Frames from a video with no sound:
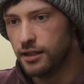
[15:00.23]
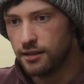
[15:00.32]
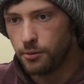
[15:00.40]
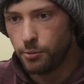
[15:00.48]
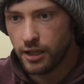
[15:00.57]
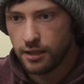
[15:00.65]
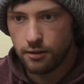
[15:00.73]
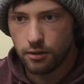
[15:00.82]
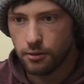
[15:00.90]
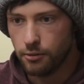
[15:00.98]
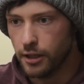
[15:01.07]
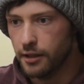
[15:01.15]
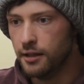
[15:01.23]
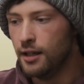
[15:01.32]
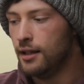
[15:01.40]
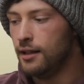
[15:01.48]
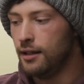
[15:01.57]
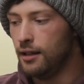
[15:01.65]
is it ready to run.
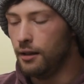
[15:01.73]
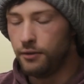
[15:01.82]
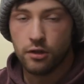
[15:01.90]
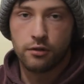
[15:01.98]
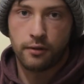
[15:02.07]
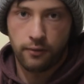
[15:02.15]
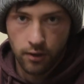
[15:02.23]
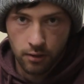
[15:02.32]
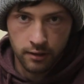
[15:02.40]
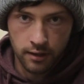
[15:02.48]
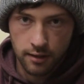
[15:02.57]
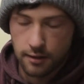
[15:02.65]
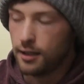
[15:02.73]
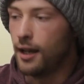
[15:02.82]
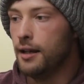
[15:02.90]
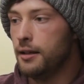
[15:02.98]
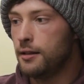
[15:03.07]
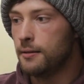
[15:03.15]
If there's fuel in the
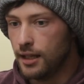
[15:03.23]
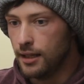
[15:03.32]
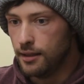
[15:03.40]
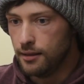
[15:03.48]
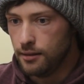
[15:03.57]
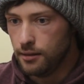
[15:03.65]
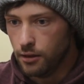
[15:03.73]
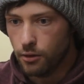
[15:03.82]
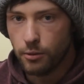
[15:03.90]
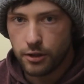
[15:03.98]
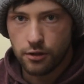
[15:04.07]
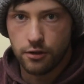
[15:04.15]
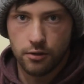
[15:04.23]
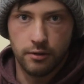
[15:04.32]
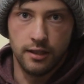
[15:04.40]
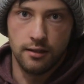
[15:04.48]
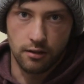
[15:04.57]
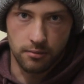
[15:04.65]
tank and you know what you're
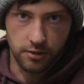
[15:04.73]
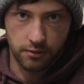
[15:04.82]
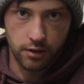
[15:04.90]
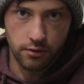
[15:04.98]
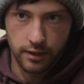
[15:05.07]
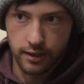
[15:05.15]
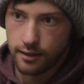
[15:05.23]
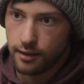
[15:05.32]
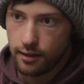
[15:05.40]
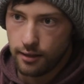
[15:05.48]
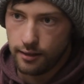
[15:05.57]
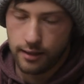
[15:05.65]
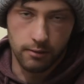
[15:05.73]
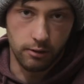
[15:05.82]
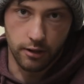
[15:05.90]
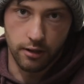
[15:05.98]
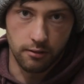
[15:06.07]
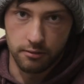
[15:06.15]
doing in terms of tuning, it will
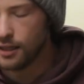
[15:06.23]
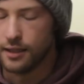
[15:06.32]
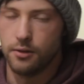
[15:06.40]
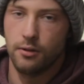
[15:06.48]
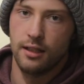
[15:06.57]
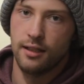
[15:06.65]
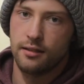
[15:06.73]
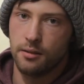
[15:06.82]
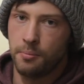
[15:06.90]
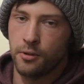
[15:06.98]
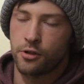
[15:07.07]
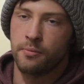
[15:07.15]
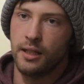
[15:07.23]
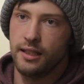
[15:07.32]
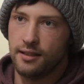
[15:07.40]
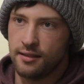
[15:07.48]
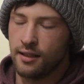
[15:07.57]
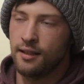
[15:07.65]
go. I know I like to push my
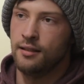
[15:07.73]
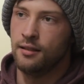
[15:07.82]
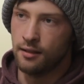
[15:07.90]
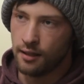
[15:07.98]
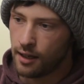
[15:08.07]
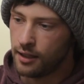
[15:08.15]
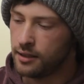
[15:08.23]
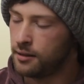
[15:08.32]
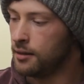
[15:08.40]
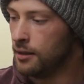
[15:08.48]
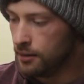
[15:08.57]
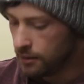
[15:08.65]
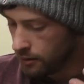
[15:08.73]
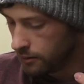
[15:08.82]
design a lot and